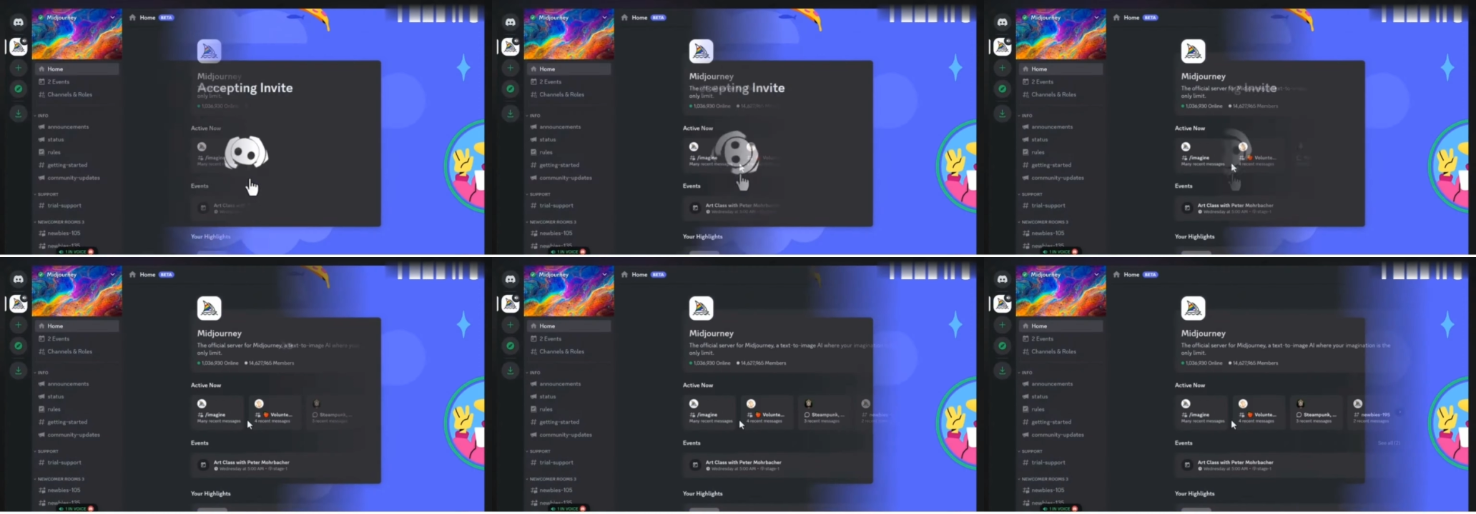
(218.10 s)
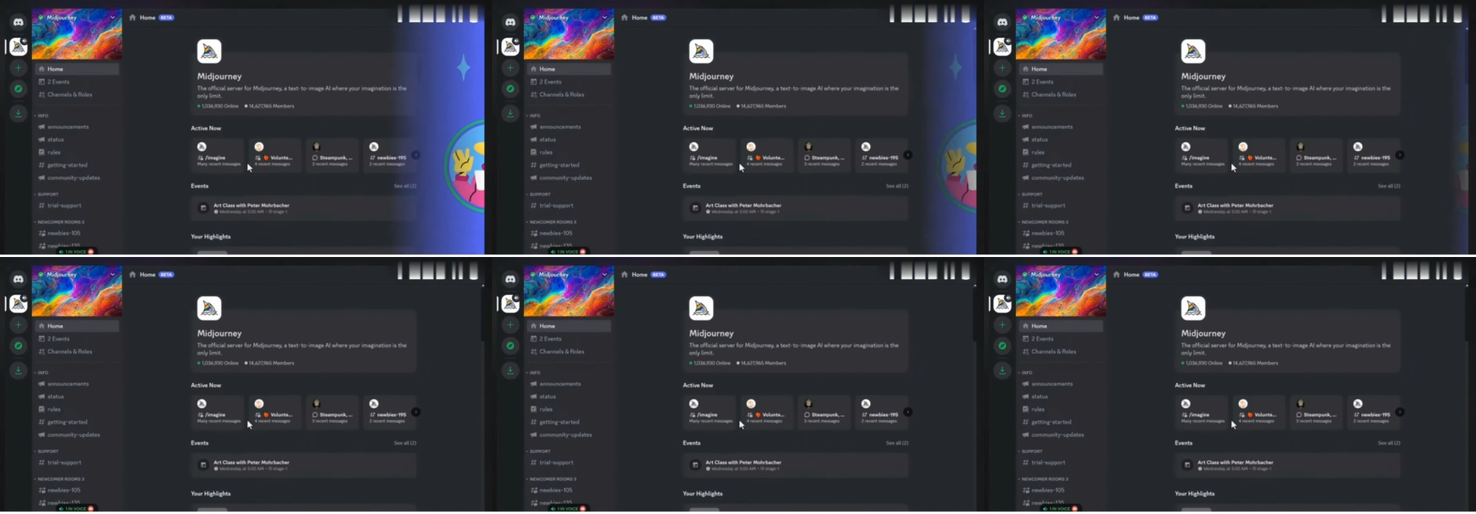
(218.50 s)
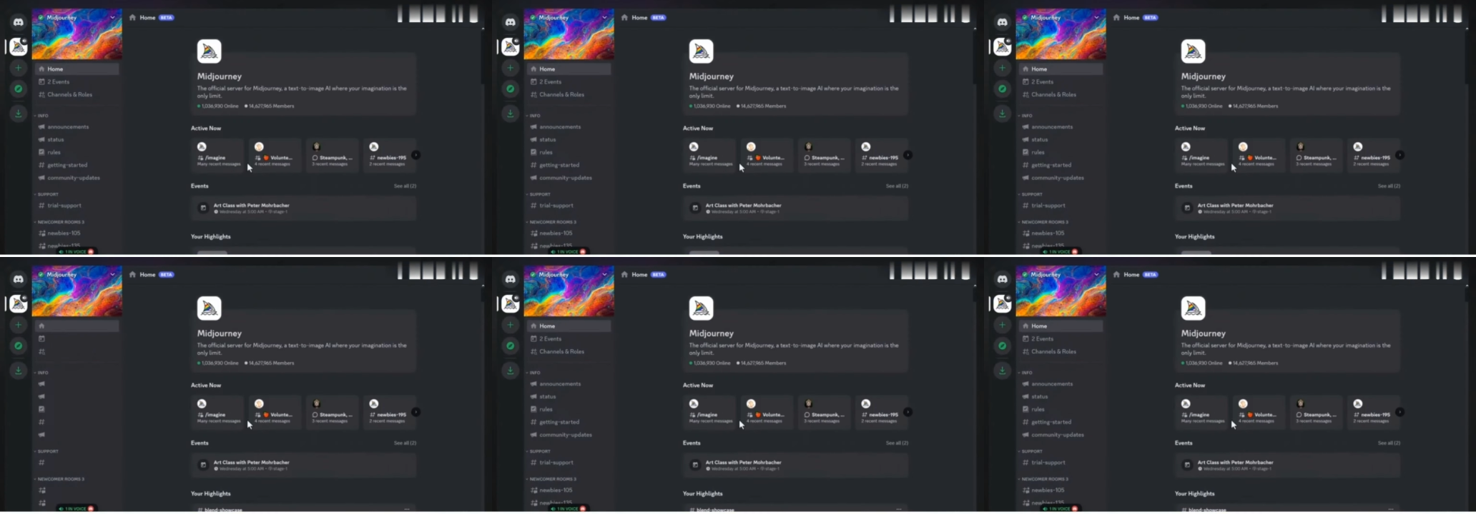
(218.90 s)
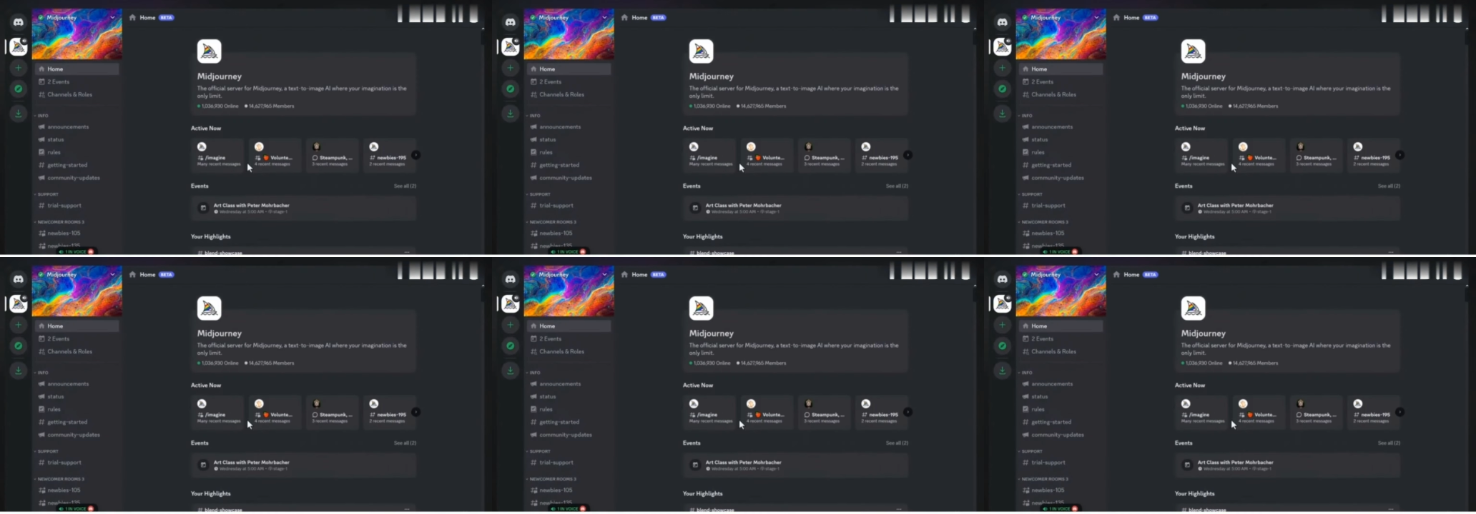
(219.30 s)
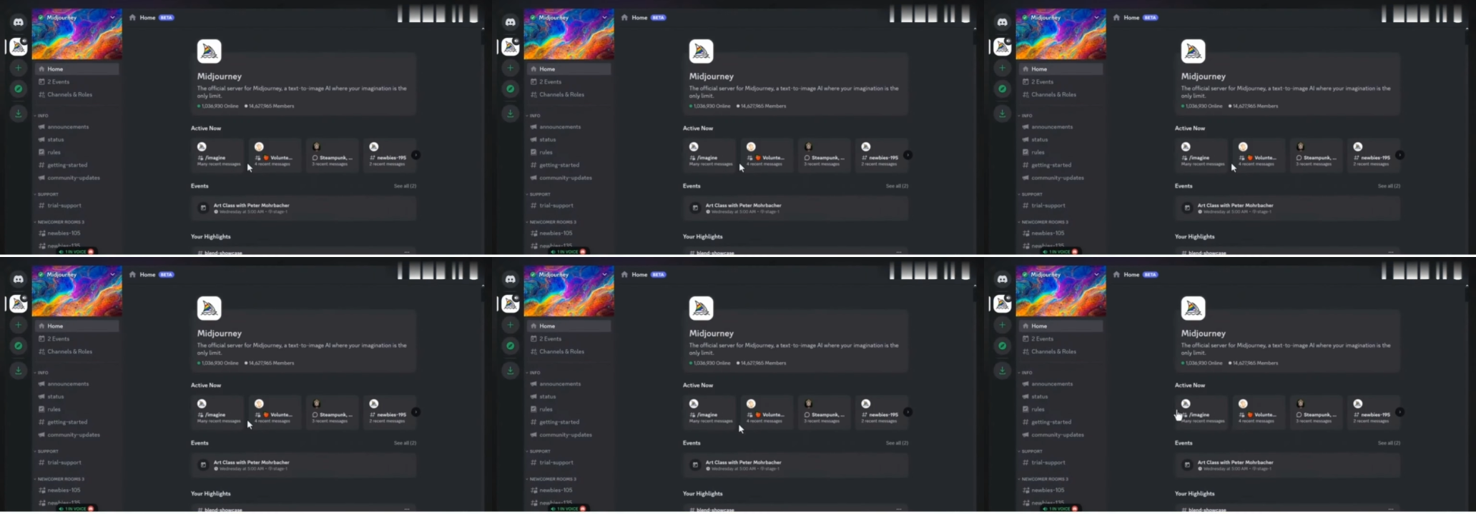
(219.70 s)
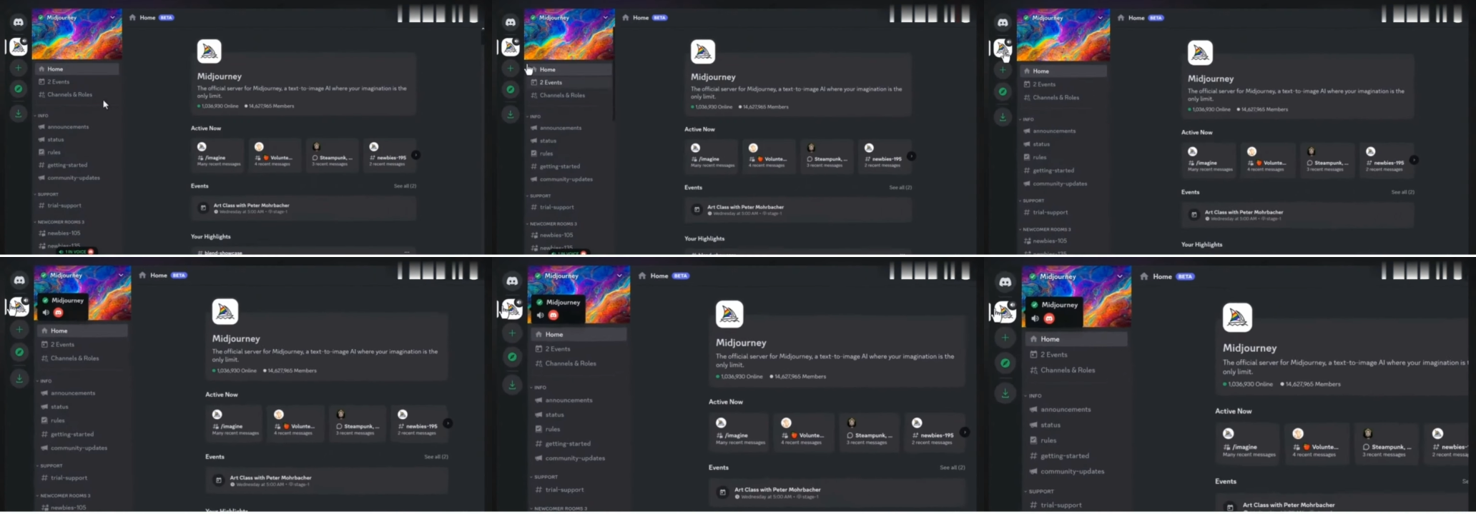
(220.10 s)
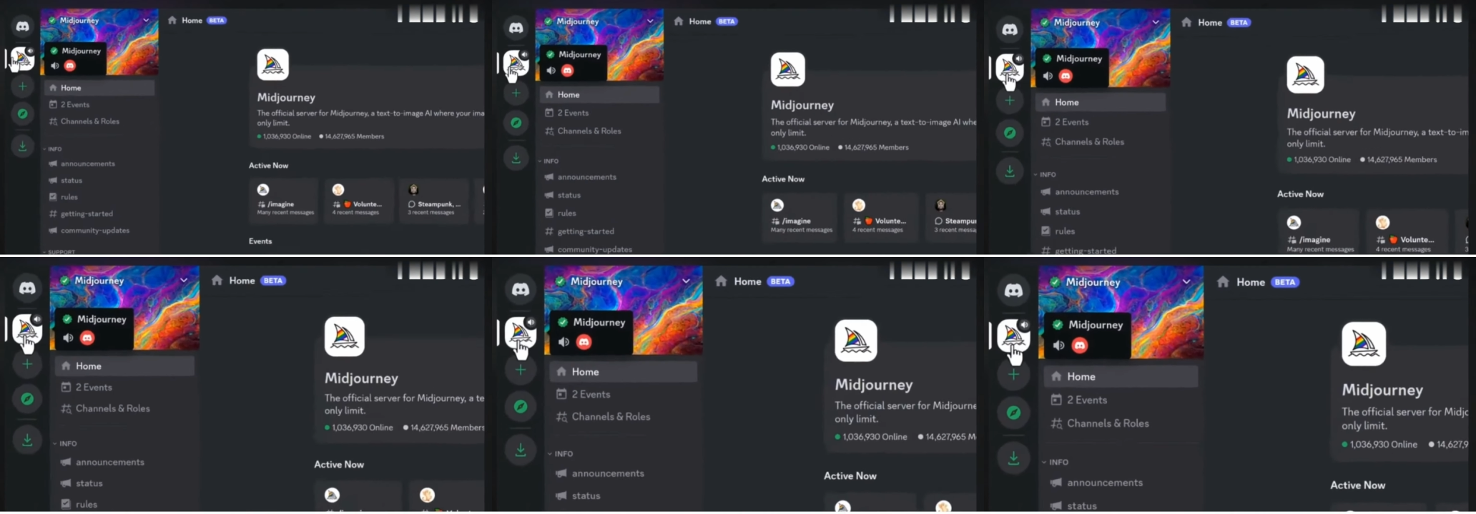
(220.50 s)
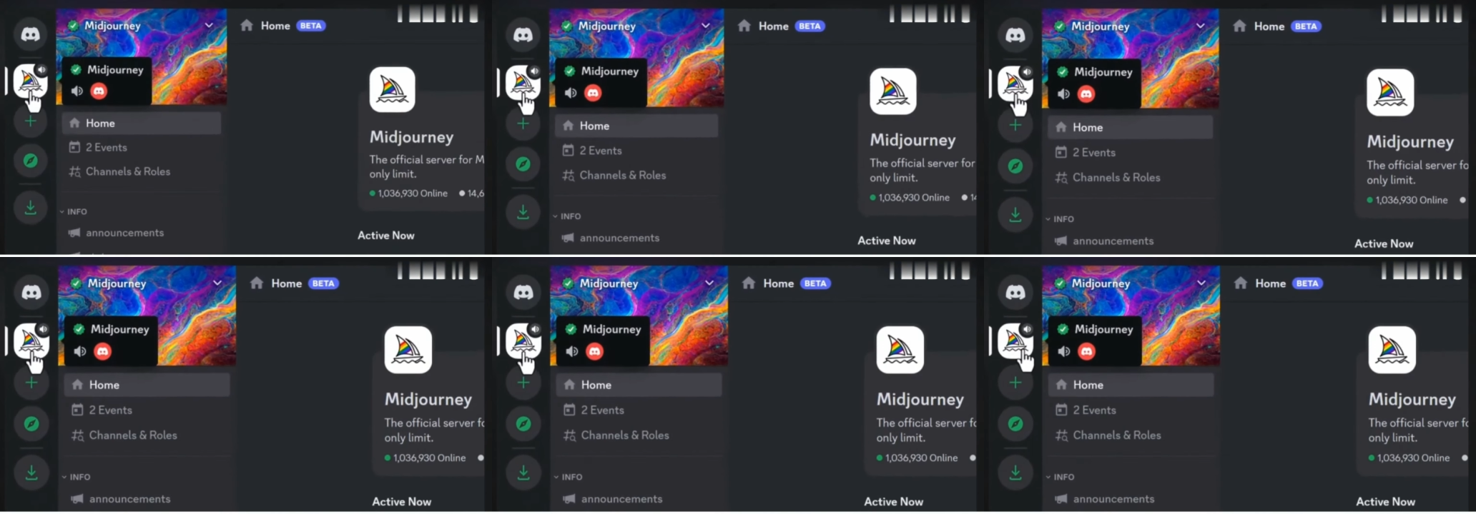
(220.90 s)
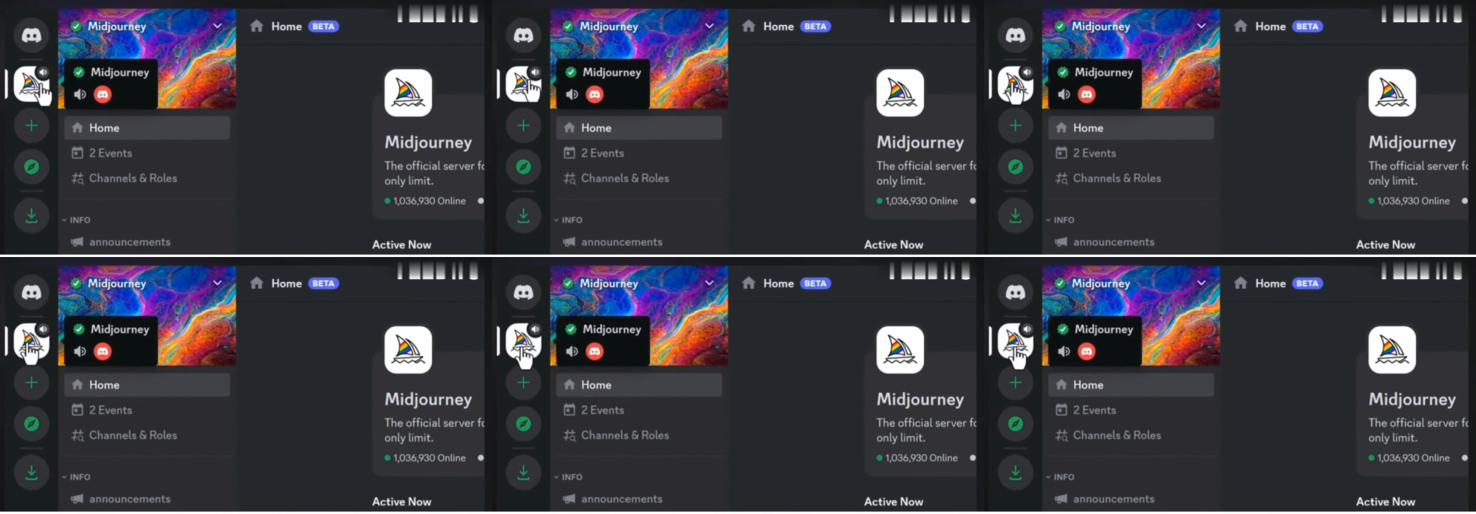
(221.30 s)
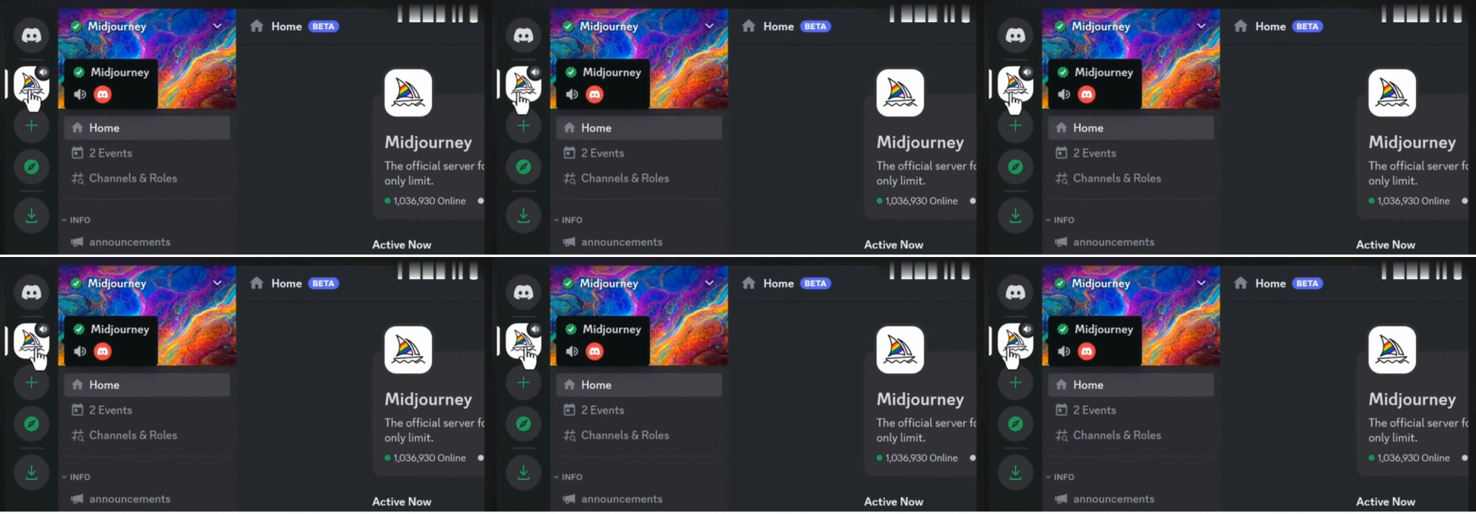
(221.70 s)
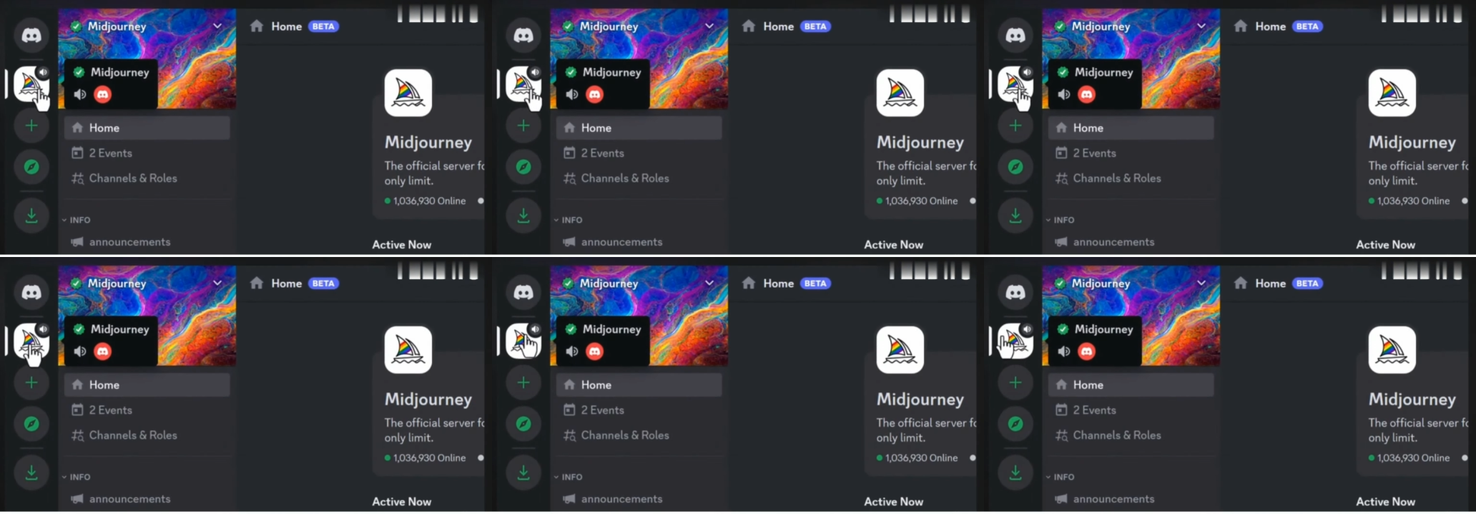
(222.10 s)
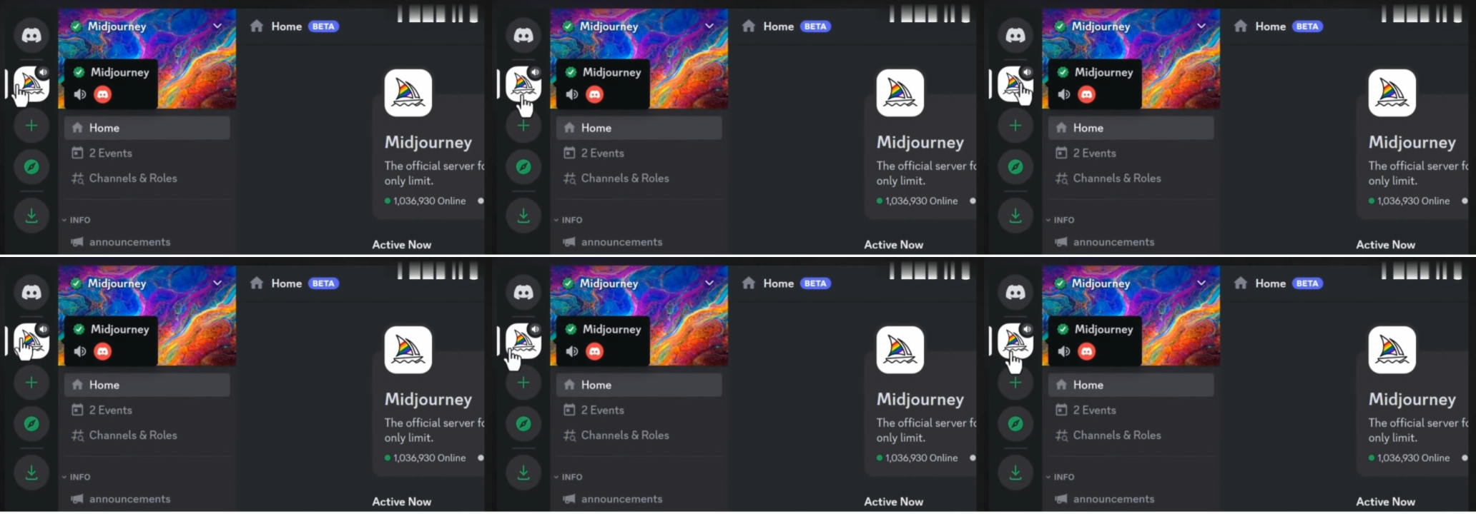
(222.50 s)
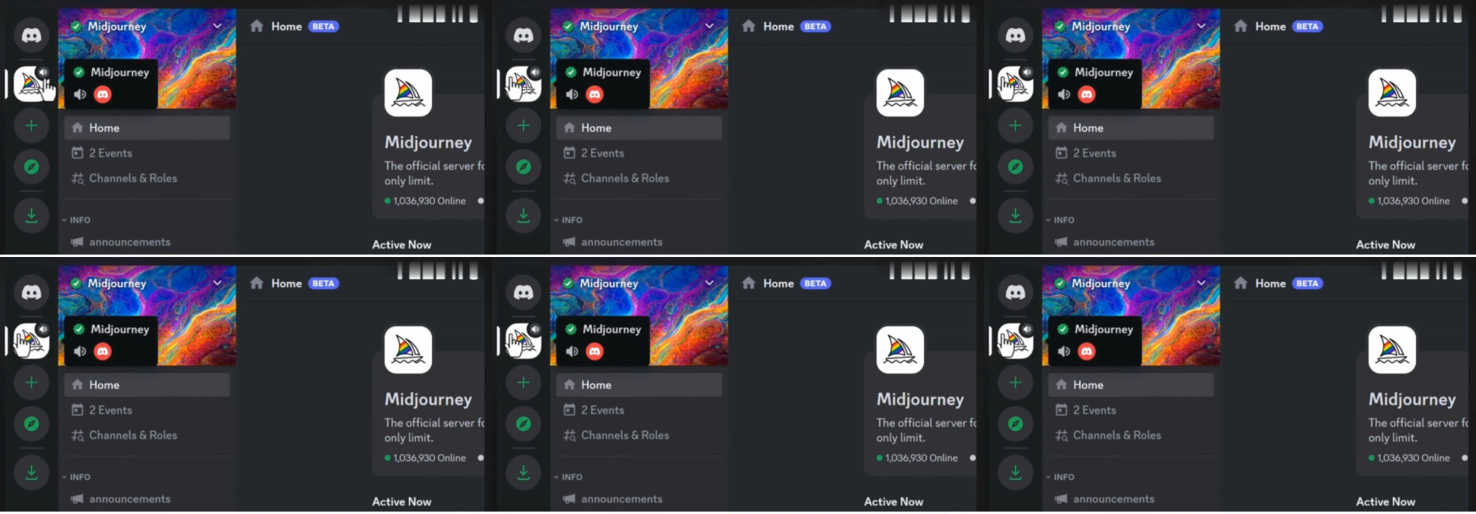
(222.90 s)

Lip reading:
[unreadable: no face in view]